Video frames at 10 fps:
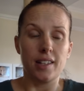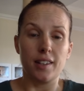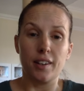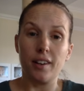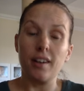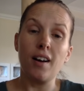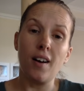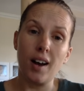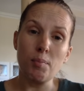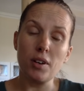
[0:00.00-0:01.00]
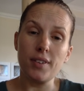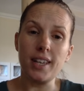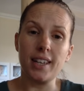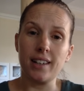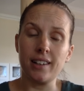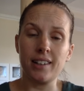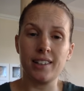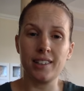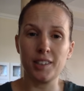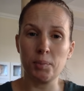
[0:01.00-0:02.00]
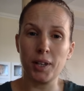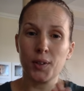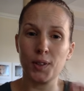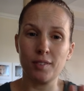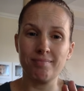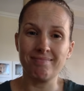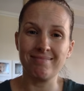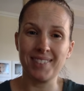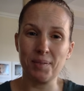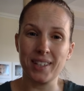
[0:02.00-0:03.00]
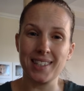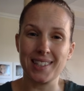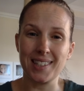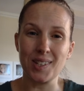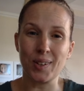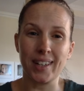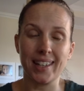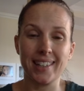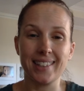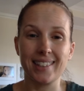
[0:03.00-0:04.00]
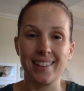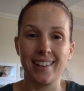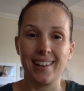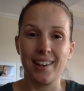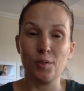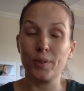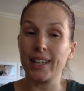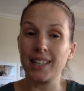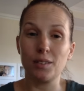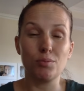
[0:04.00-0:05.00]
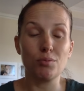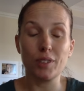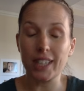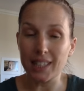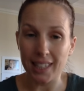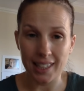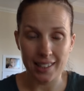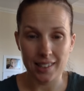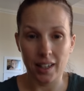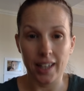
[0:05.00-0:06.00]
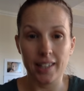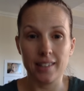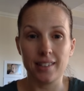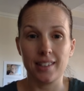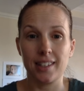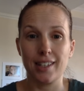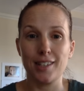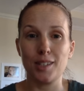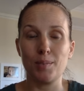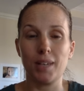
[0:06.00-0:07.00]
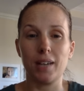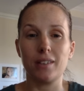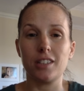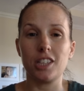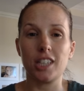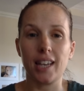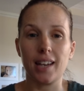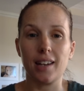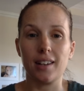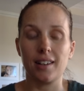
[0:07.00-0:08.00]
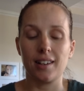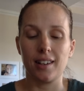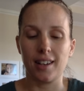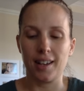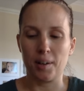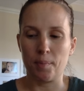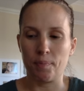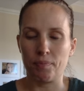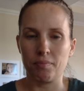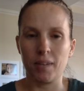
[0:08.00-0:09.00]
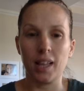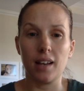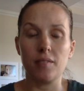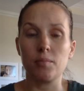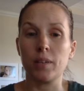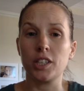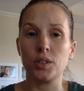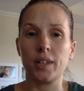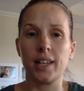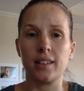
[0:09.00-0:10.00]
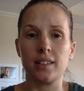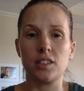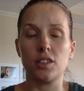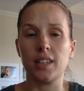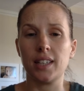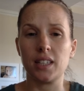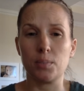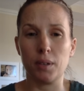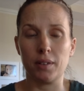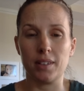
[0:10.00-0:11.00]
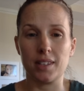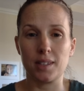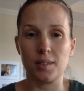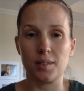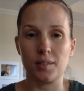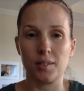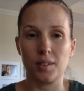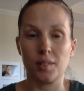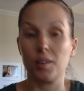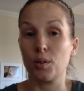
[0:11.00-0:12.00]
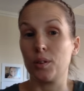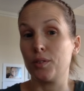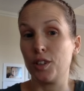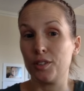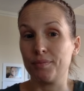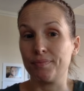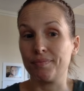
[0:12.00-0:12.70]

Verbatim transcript: So I'm over here on my own in Western Australia, really, really excited to be able to share um, my love and my joy and this unique experience with all of you.